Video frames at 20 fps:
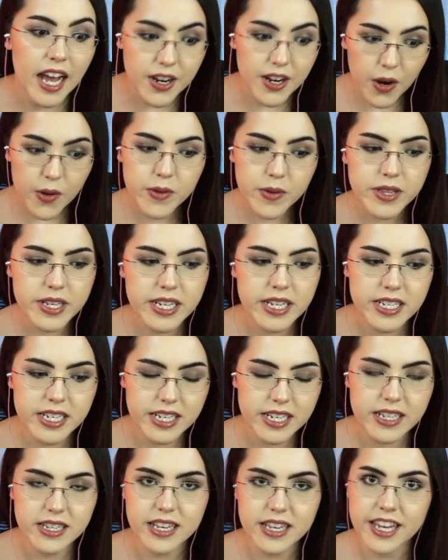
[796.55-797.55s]
only
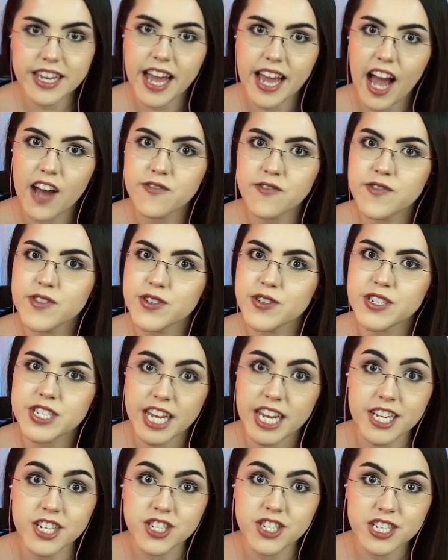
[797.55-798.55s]
did he have
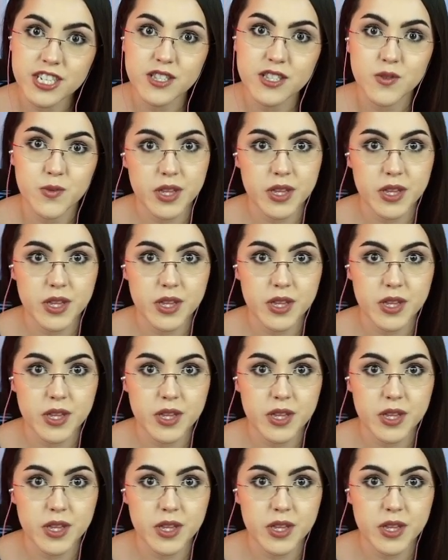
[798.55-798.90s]
flirtations